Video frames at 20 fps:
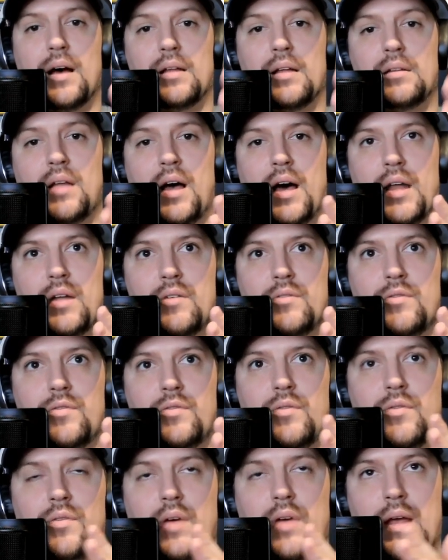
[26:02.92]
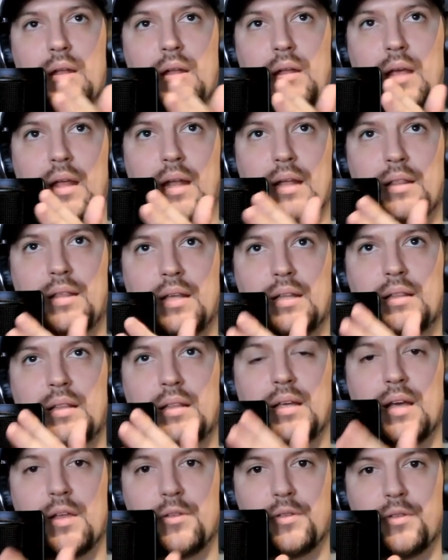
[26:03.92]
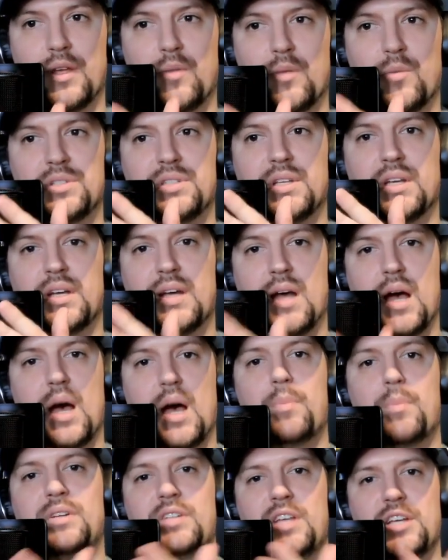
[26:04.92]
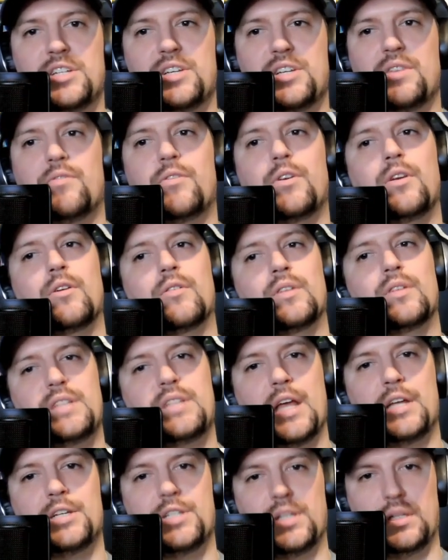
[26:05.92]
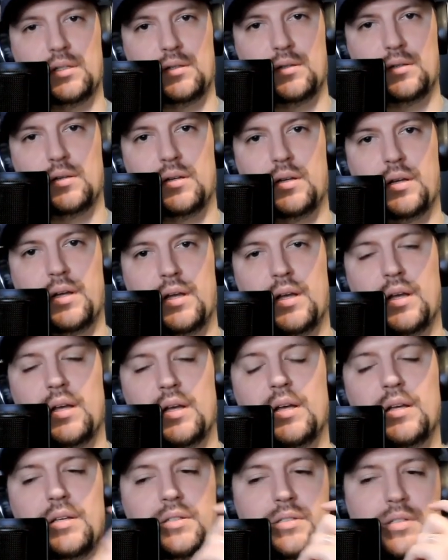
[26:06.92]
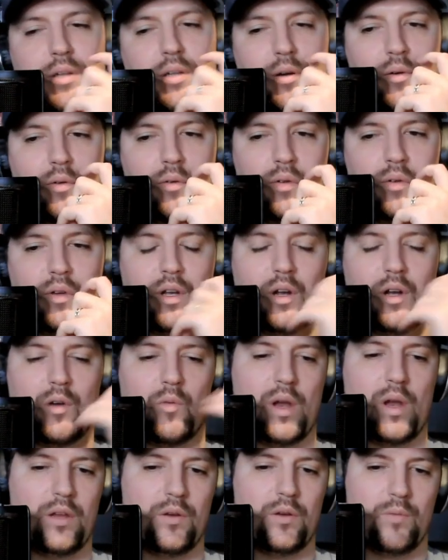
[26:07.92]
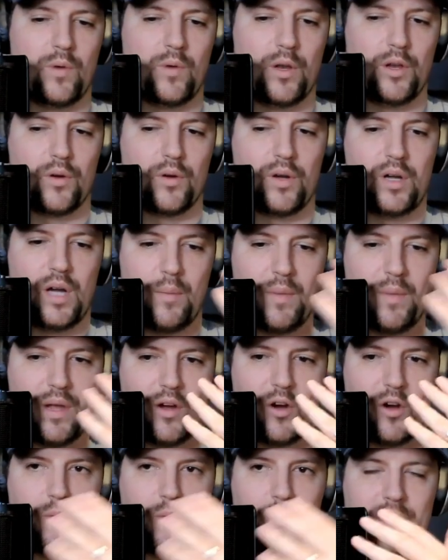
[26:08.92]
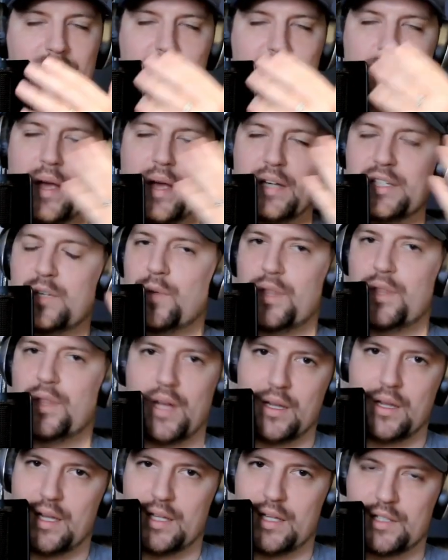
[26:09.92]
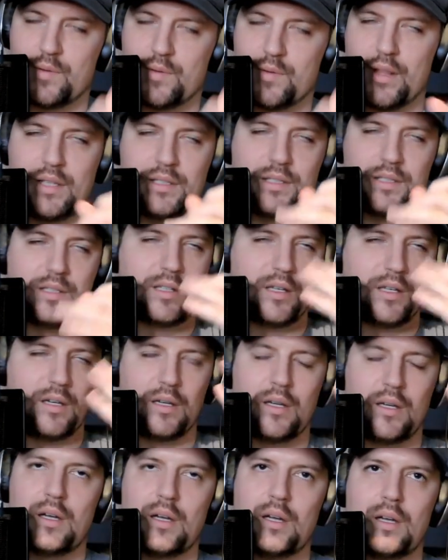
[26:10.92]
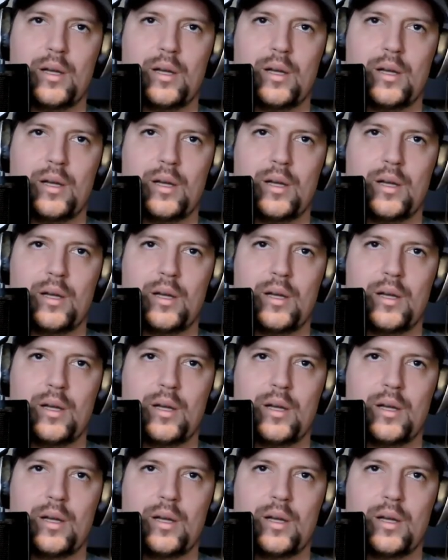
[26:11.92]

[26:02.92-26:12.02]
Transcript: a lot of and and I think the other thing was the competition for your attention. Oh, for sure. So, you know, when you when you're coming home, especially with young kids, right? This is the Oh yeah.